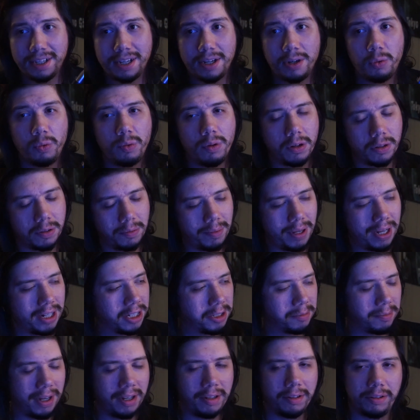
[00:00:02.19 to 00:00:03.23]
and welcome back
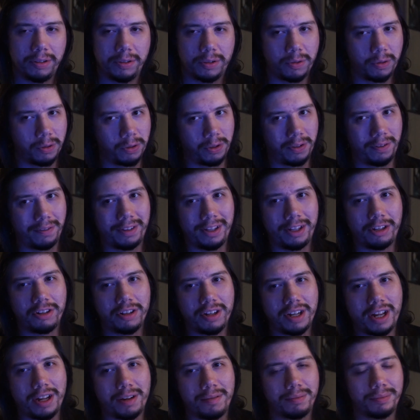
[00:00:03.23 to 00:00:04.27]
to my little corner of the
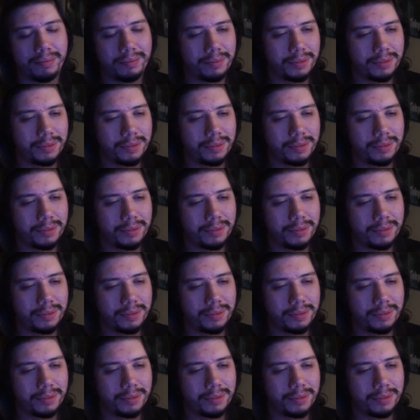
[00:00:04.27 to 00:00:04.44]
internet.